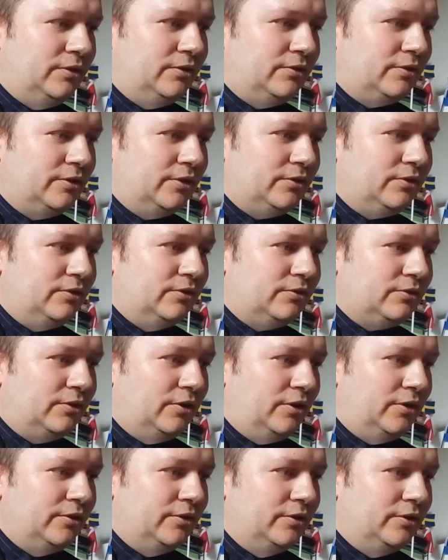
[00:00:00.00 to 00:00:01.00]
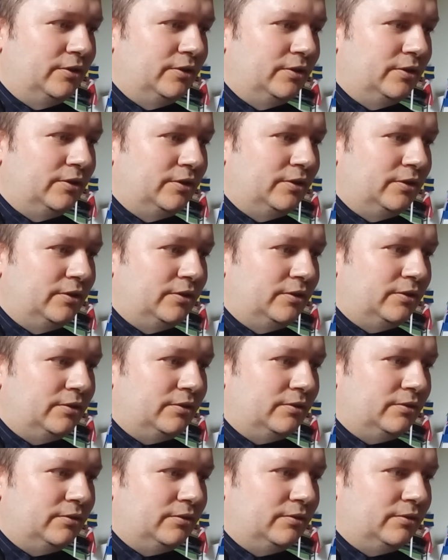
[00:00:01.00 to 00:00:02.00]
touches on
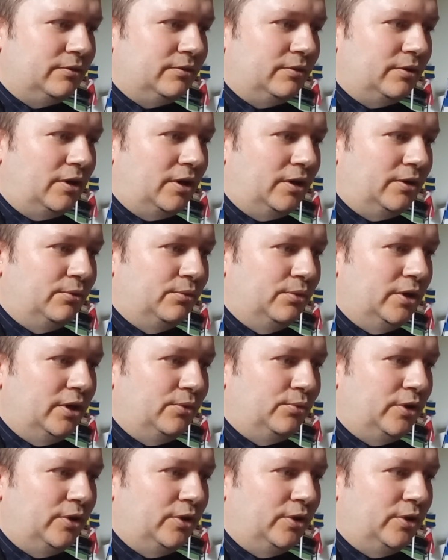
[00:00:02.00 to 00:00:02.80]
where